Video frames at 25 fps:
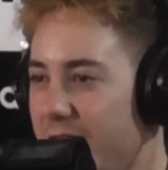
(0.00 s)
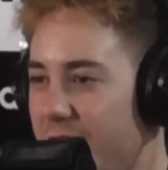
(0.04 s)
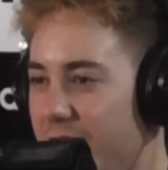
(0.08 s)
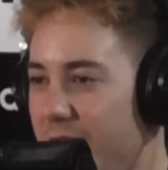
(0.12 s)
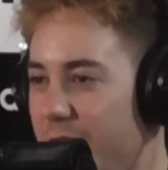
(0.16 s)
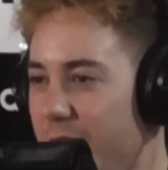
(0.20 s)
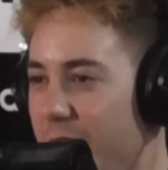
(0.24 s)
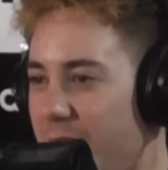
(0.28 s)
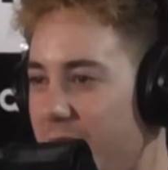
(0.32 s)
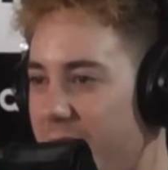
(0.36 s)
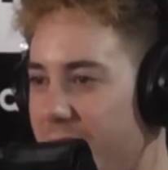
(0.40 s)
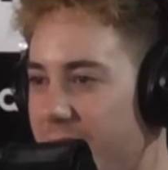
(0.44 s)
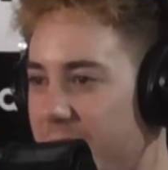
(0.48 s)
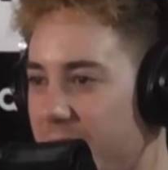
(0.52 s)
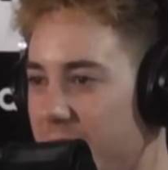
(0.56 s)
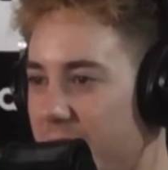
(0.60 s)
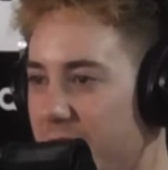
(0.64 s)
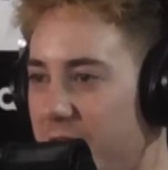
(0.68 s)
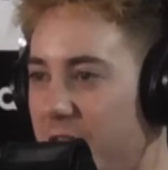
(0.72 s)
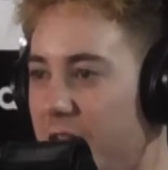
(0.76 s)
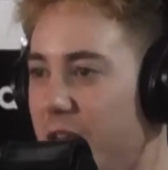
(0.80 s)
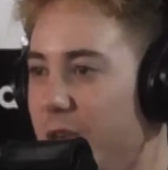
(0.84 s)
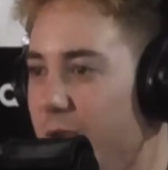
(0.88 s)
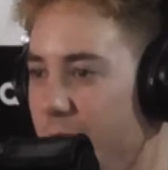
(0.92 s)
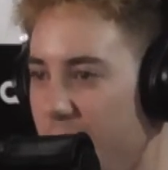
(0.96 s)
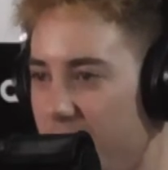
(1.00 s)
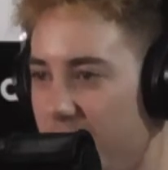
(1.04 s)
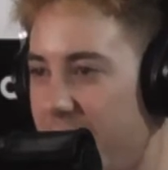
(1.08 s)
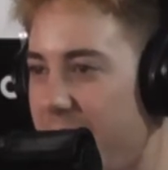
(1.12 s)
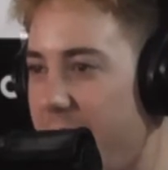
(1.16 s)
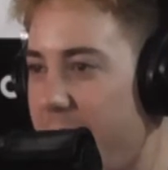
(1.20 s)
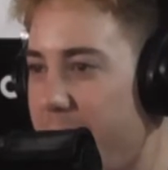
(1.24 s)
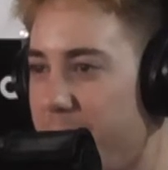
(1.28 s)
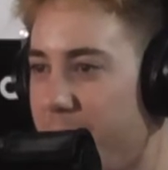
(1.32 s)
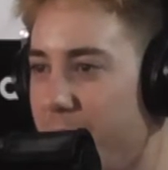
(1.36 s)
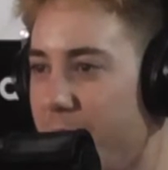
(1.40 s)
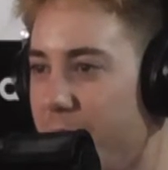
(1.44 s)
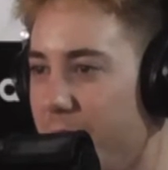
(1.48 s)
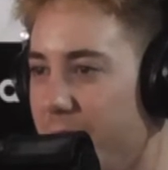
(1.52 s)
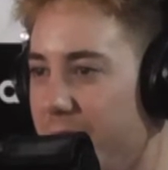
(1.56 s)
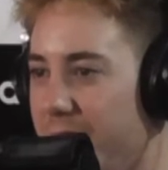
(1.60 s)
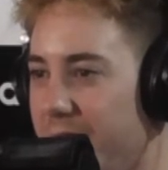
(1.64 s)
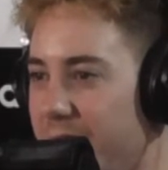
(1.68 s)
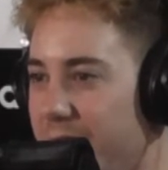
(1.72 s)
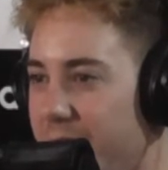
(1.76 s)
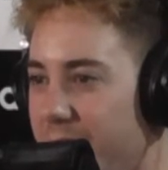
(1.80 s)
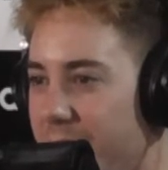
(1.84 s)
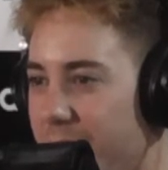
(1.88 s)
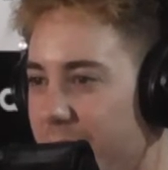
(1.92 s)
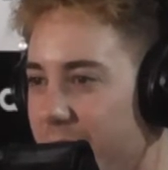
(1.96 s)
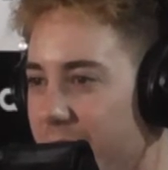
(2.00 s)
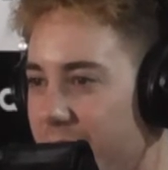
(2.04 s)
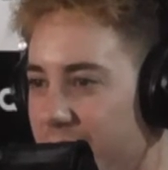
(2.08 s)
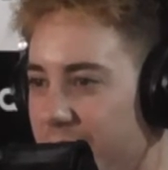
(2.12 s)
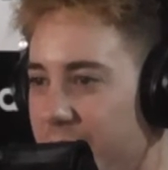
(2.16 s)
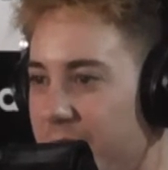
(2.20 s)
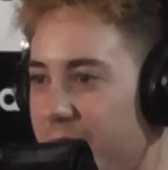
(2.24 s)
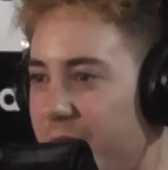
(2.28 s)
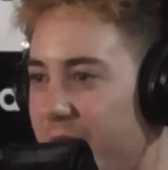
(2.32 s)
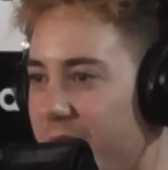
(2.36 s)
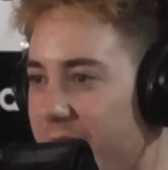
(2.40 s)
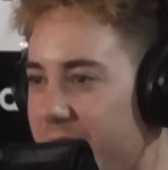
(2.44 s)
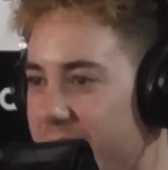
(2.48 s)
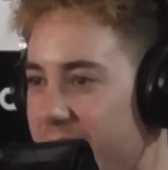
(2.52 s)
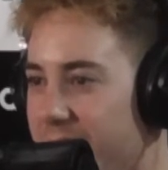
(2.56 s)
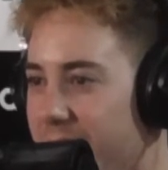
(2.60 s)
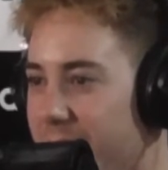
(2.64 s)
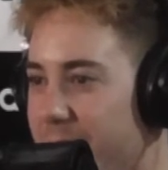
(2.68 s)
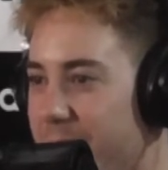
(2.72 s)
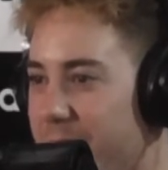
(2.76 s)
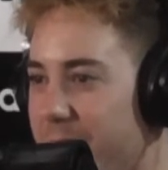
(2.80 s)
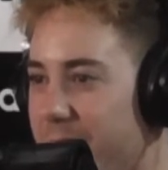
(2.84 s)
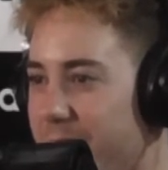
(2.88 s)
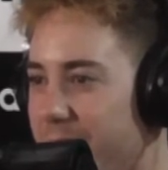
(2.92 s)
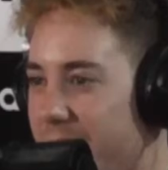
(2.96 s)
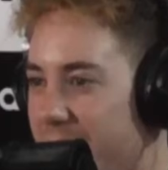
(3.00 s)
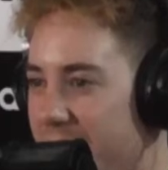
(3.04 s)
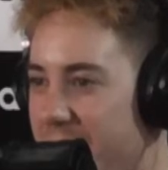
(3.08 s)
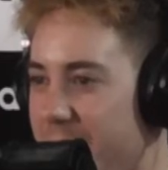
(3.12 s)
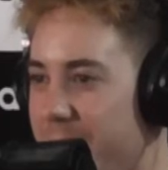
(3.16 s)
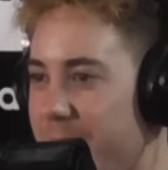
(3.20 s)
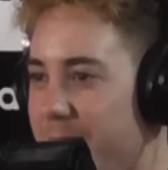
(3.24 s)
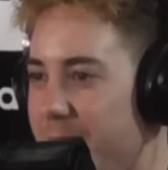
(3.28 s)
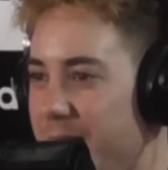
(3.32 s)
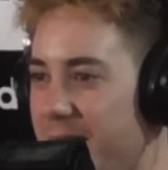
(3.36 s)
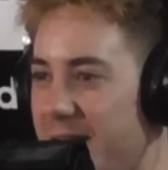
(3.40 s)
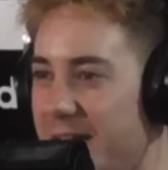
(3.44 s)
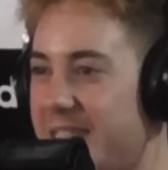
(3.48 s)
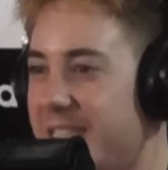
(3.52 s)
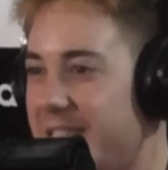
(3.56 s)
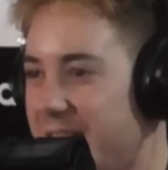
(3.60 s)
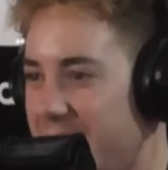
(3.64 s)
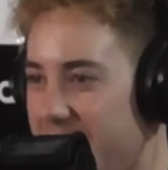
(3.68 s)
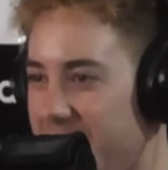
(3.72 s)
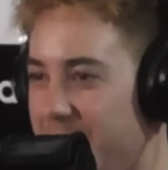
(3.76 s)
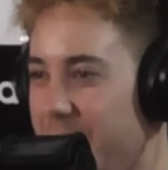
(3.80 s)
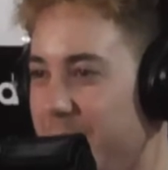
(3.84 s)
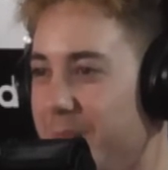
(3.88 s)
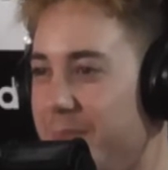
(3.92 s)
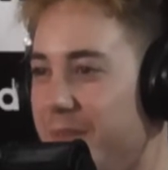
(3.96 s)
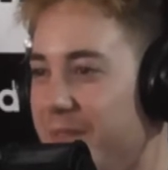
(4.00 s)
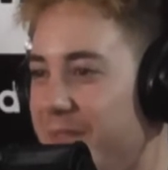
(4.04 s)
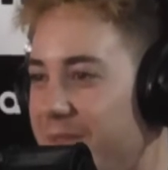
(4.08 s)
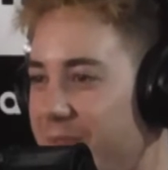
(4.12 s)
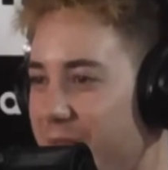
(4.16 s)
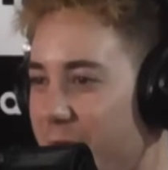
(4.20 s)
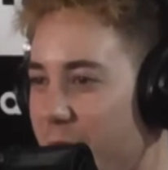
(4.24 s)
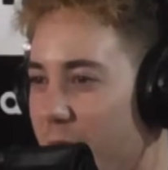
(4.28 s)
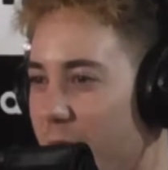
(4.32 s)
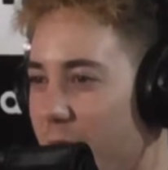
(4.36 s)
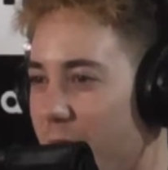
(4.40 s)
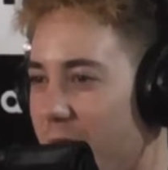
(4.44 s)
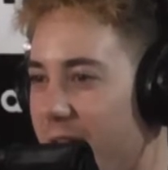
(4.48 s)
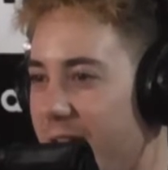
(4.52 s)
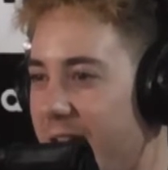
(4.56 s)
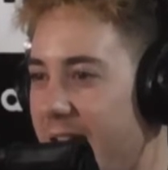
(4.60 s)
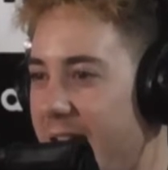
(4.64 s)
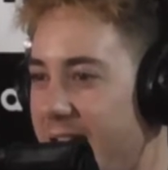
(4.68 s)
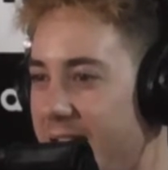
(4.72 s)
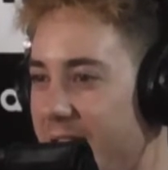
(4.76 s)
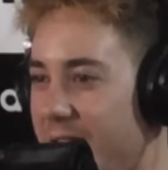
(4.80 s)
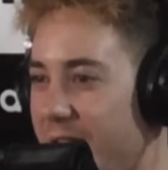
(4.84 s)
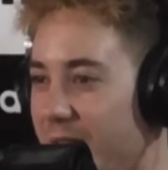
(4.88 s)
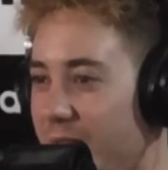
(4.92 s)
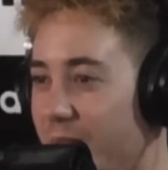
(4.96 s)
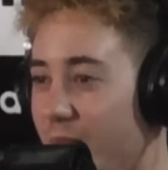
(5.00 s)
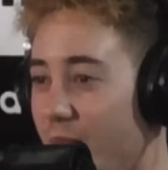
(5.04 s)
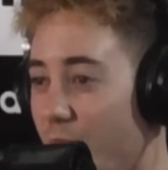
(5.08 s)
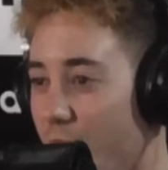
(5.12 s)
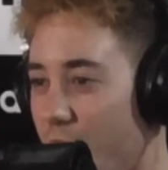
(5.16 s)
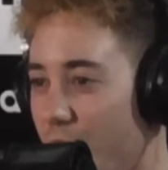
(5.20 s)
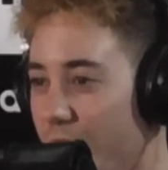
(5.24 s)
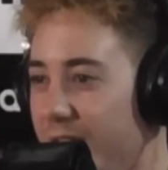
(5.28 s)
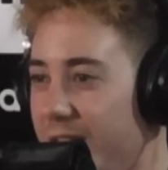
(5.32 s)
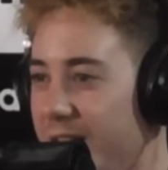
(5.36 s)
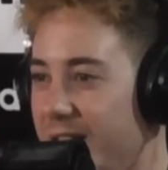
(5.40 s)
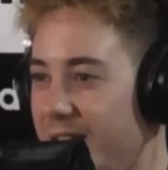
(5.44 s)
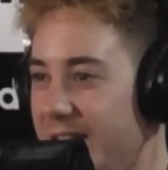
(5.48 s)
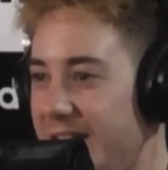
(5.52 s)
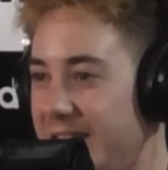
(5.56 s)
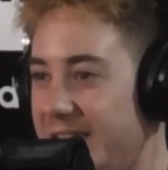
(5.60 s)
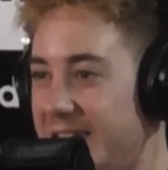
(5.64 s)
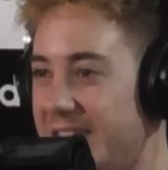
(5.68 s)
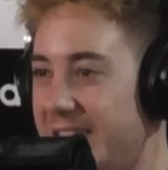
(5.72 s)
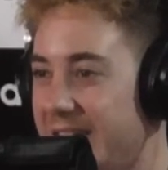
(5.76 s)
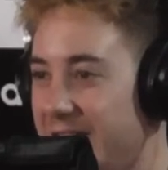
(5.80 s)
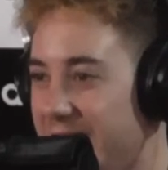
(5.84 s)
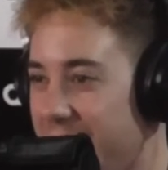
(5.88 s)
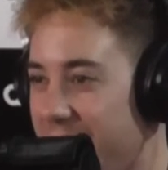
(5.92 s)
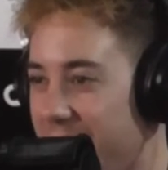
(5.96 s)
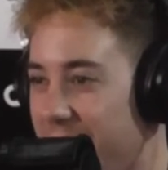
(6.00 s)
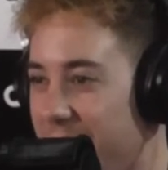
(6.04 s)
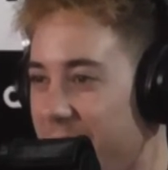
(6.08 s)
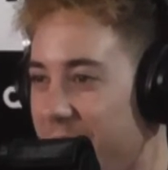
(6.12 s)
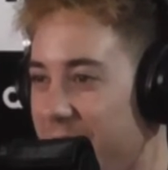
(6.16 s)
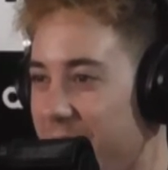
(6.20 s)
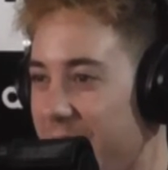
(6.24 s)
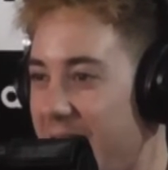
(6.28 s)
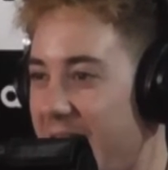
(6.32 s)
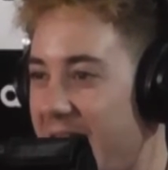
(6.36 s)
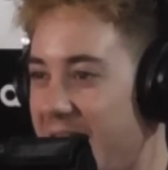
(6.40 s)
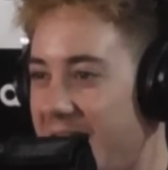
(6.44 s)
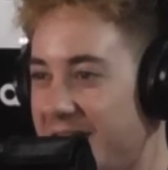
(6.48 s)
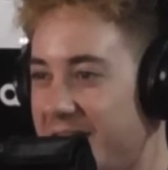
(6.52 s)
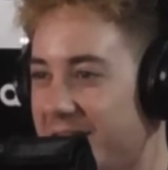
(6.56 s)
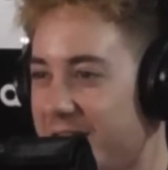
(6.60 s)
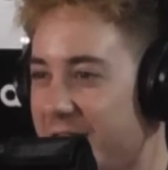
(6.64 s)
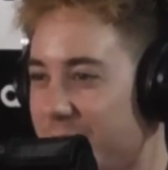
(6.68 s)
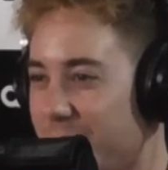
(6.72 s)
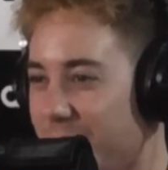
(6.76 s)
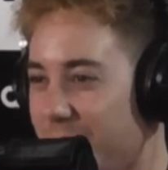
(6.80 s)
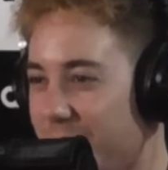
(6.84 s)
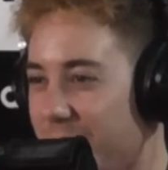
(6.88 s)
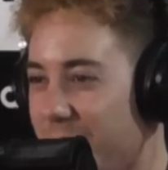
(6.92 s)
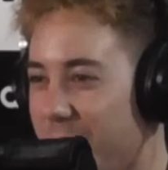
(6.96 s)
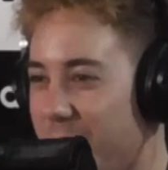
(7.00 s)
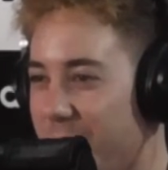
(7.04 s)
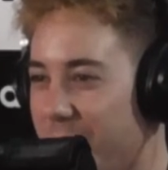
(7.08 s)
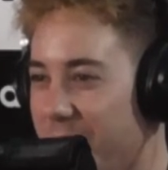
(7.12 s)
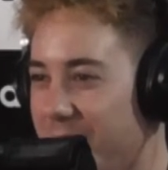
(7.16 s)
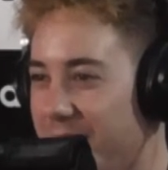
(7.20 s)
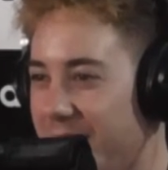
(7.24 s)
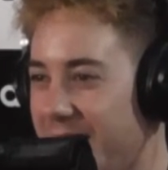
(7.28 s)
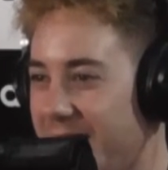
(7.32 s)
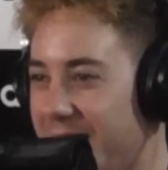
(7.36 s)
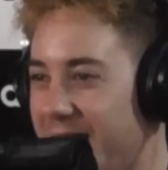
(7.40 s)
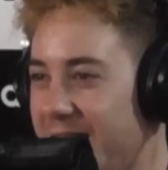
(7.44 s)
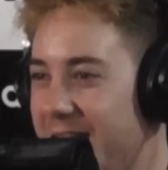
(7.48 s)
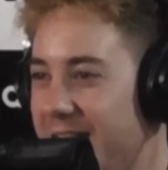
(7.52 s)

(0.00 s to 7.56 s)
you have to cue that point where you fucked up and mix in before and re-listen to it as it's recording.